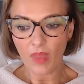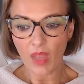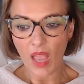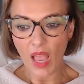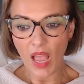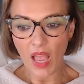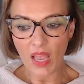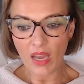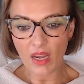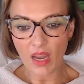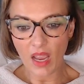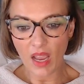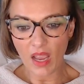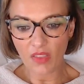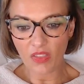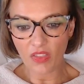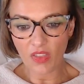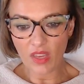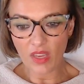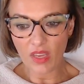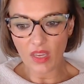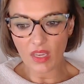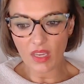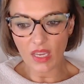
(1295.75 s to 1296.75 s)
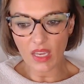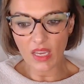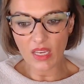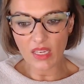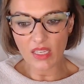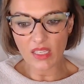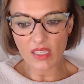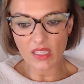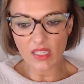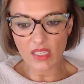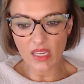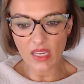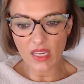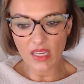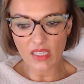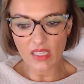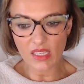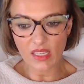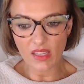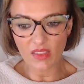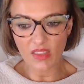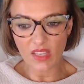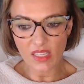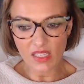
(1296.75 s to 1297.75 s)
and i think it's it's
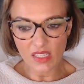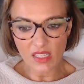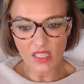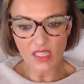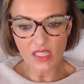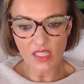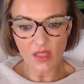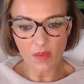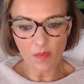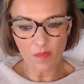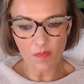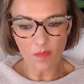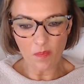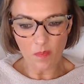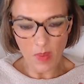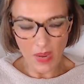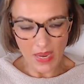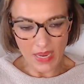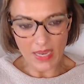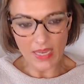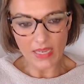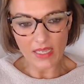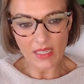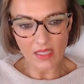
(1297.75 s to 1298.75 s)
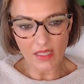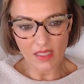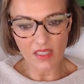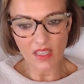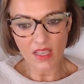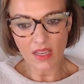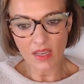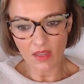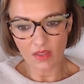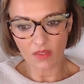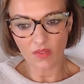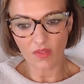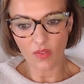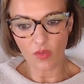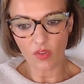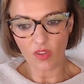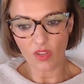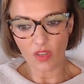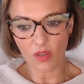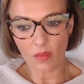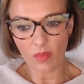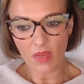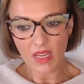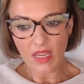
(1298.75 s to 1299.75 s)
this is the biggest thing for
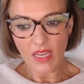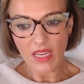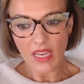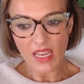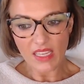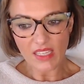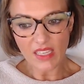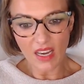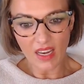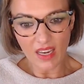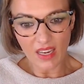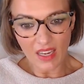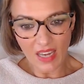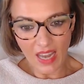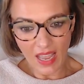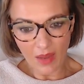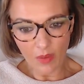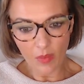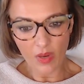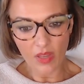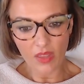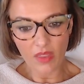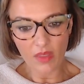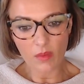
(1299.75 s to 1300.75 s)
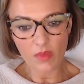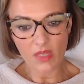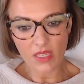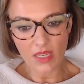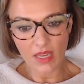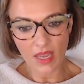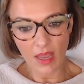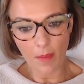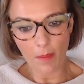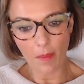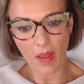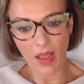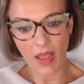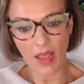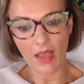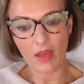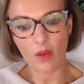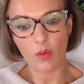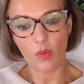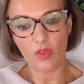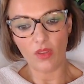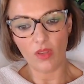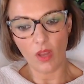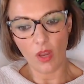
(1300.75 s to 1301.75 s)
them is allowing them to get back
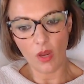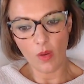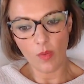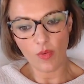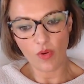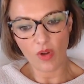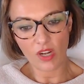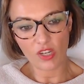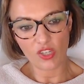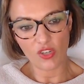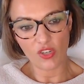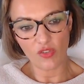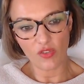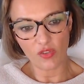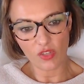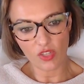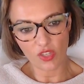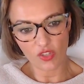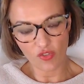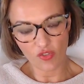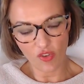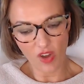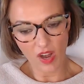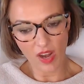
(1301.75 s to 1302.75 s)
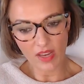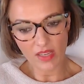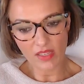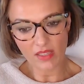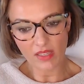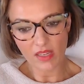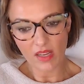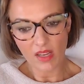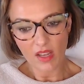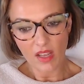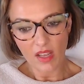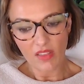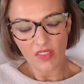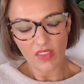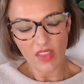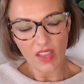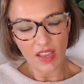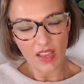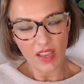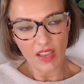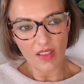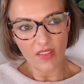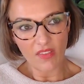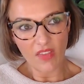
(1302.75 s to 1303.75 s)
with no pressure or stress
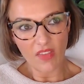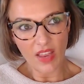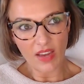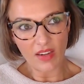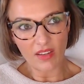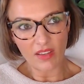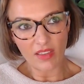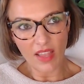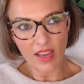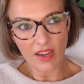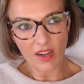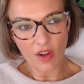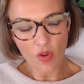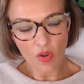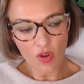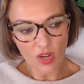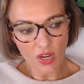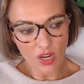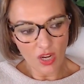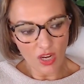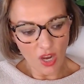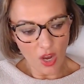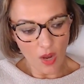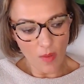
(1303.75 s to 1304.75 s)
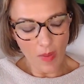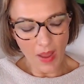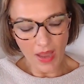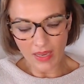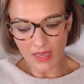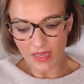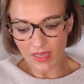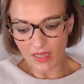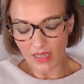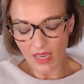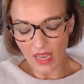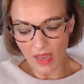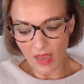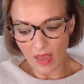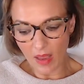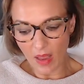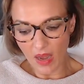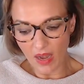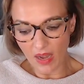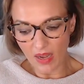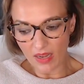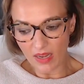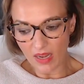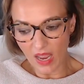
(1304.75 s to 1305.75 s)
they're they're, they're not going to go back and, uh,
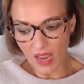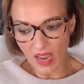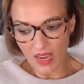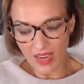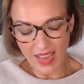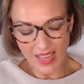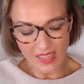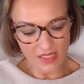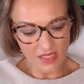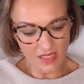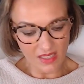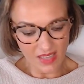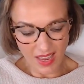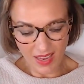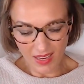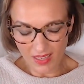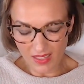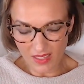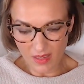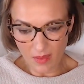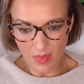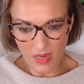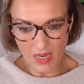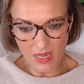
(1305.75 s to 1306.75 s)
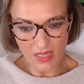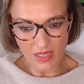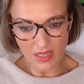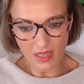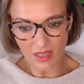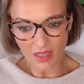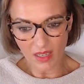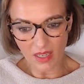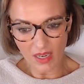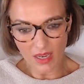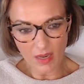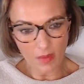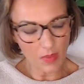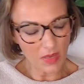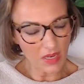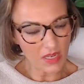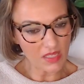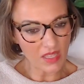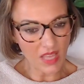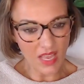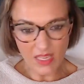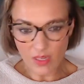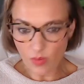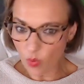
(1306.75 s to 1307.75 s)
and and get sacked immediately because
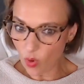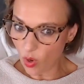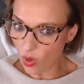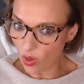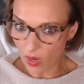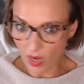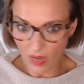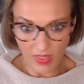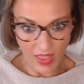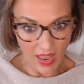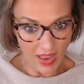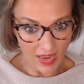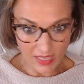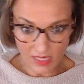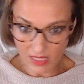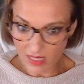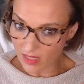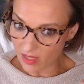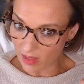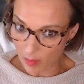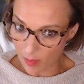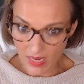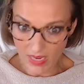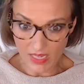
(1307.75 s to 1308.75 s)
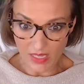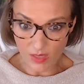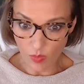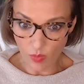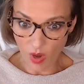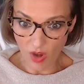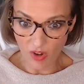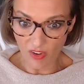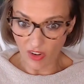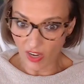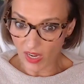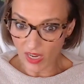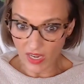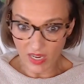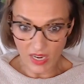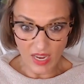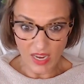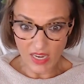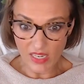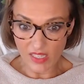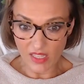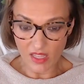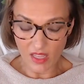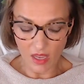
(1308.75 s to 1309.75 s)
that's what that's the biggest worry
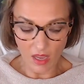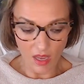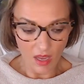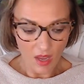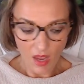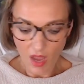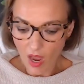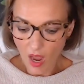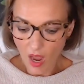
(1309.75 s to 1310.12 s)
is that